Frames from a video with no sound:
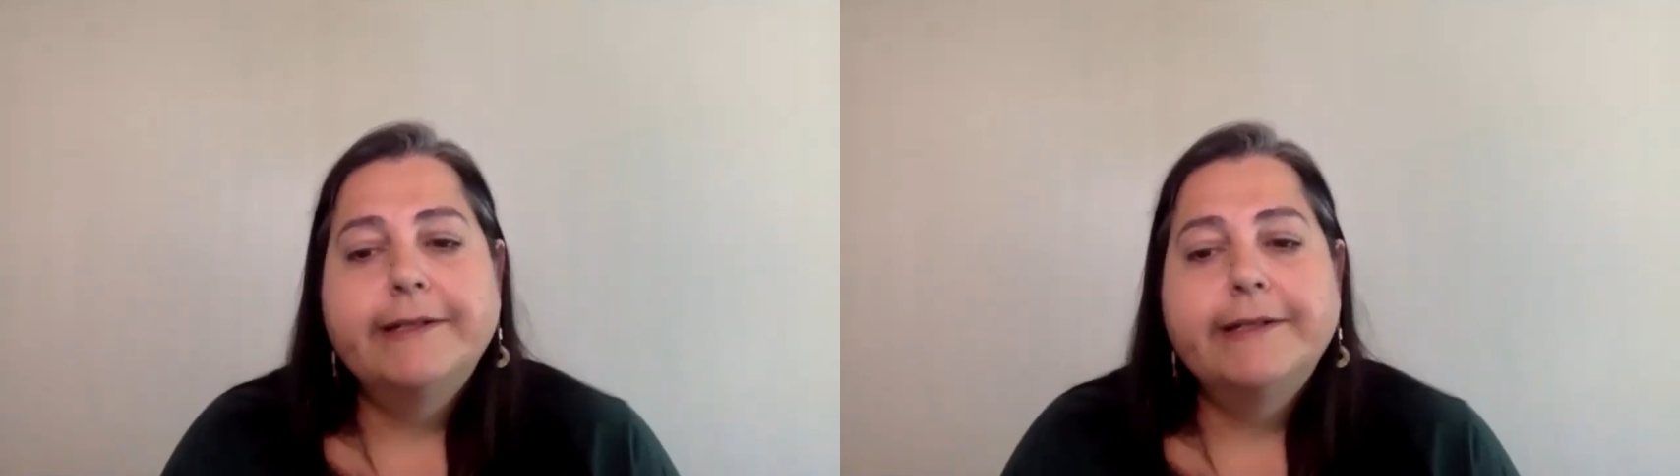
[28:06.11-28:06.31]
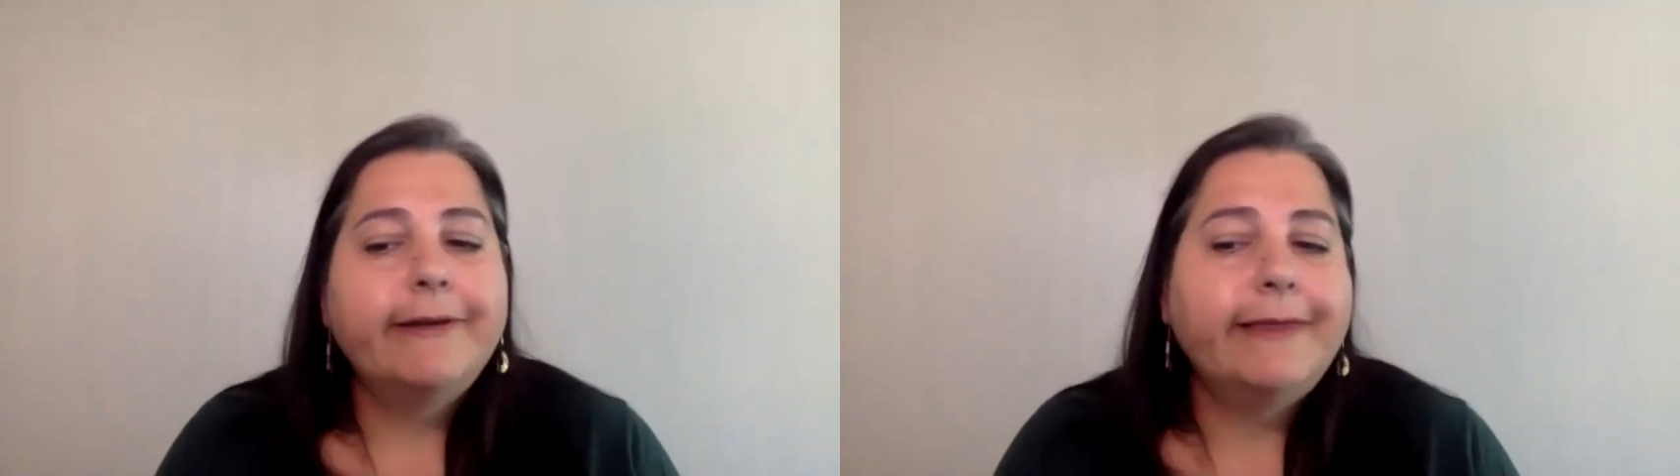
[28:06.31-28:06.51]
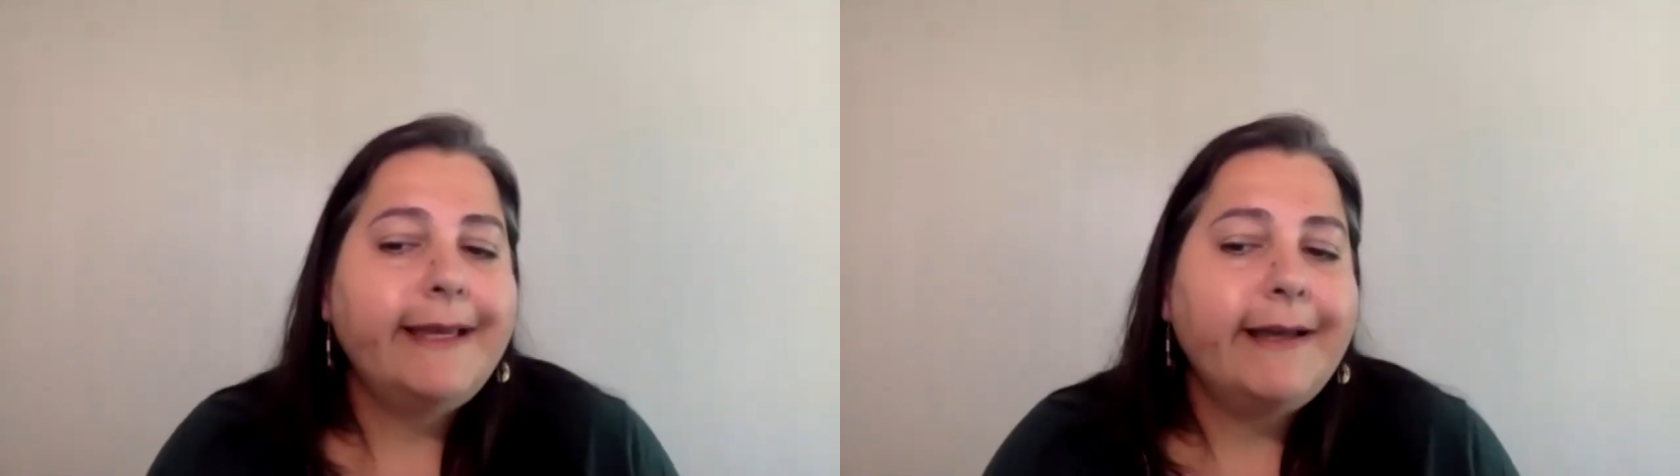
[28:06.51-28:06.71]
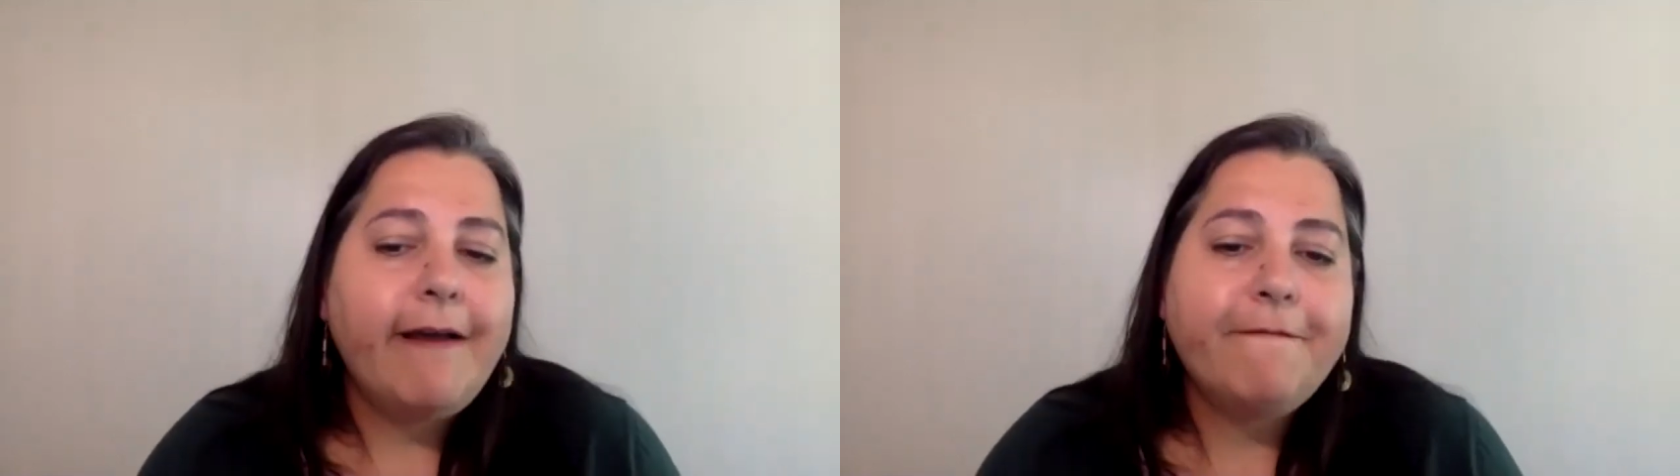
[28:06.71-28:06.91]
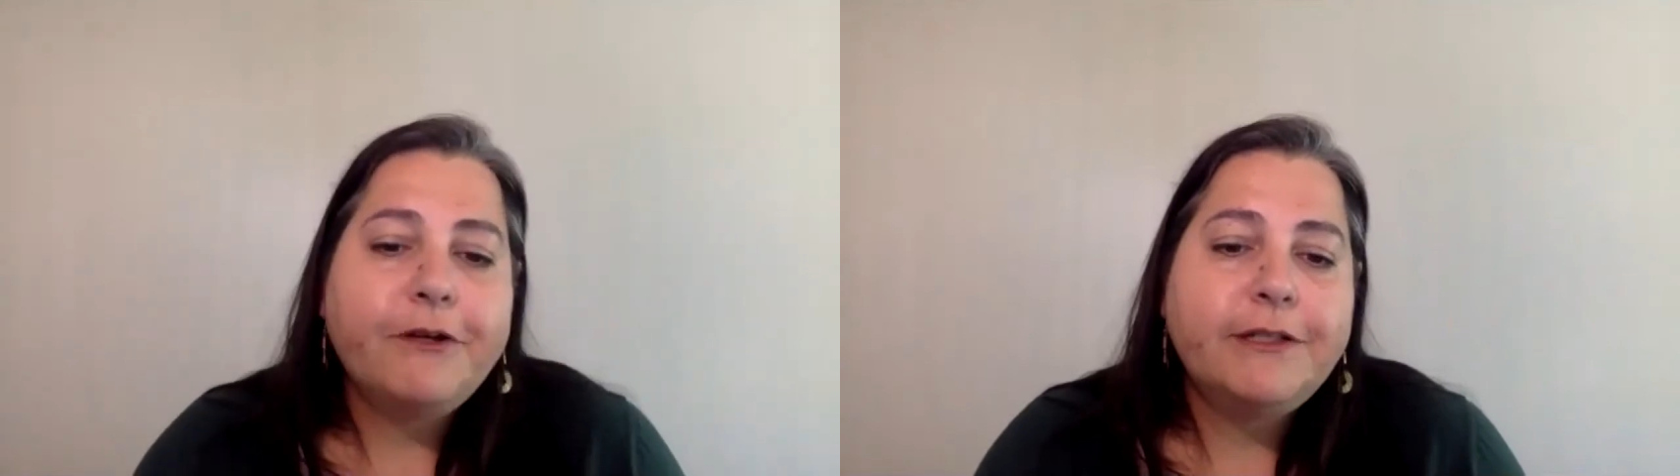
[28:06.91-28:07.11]
So I think
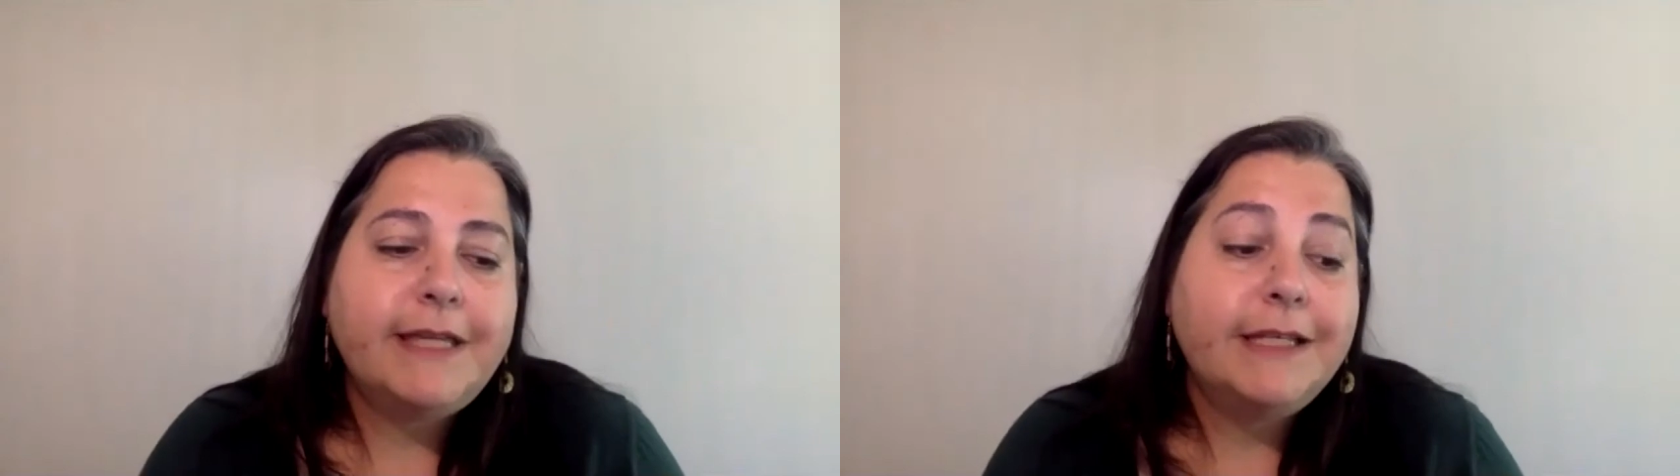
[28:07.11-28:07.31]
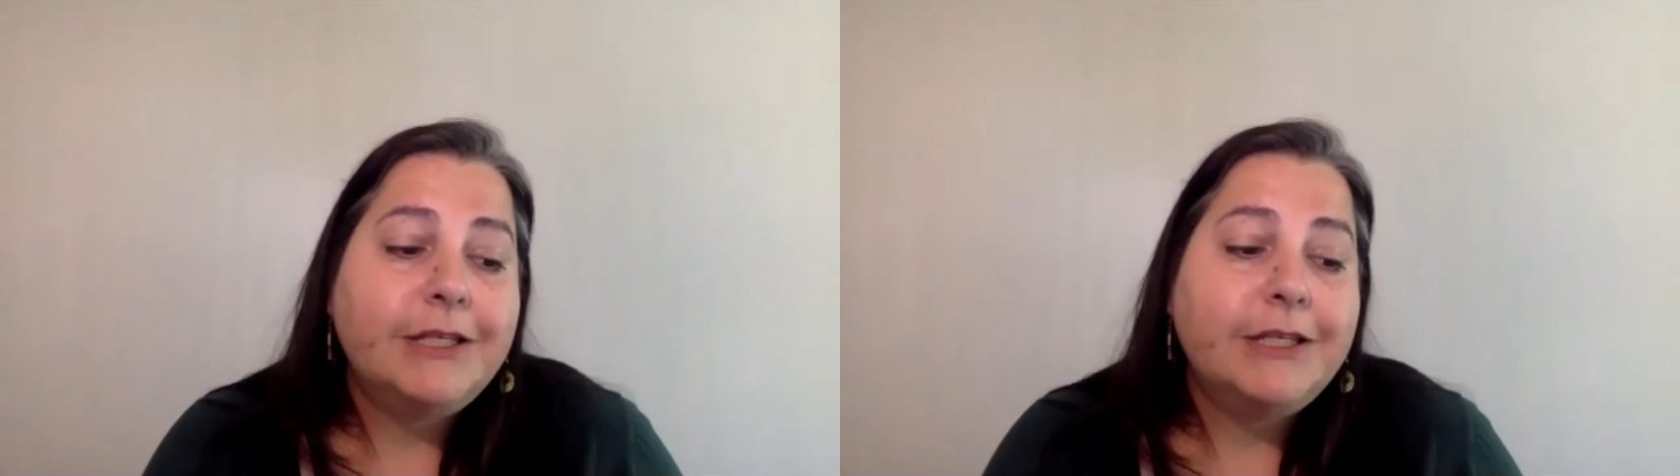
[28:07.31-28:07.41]
a first thing